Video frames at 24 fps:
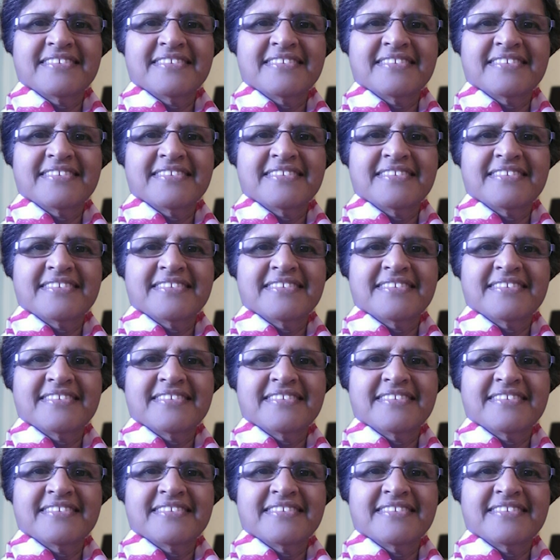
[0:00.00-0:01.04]

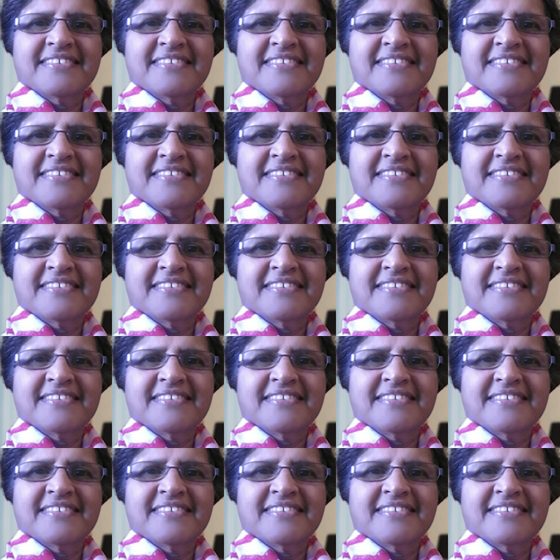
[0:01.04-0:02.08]

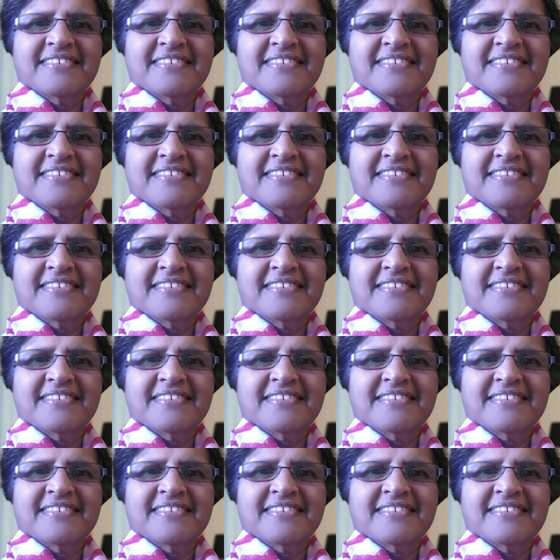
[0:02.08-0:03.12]

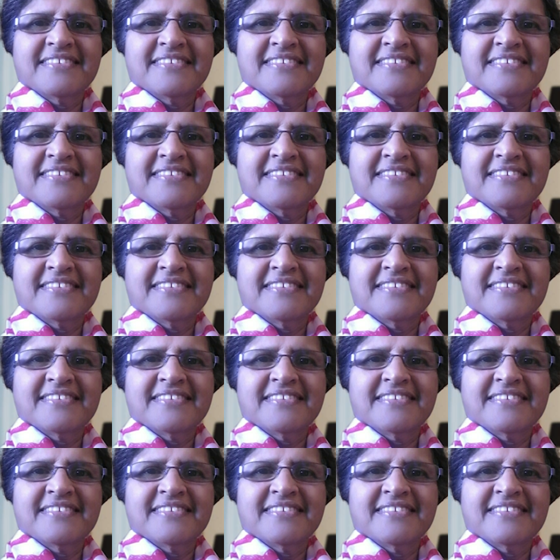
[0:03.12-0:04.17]

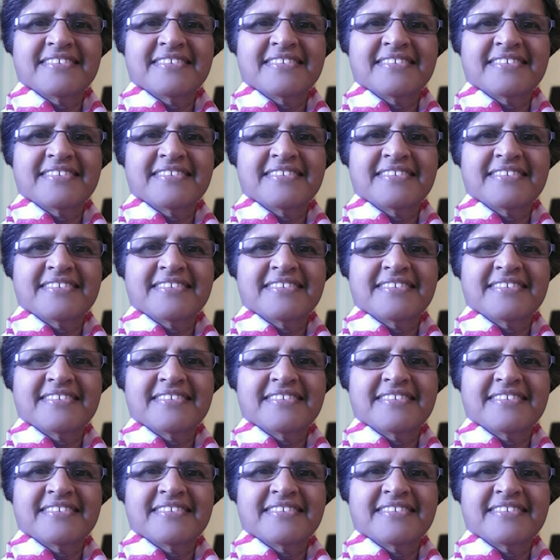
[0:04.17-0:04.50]
This is a still picture; no speech is visible.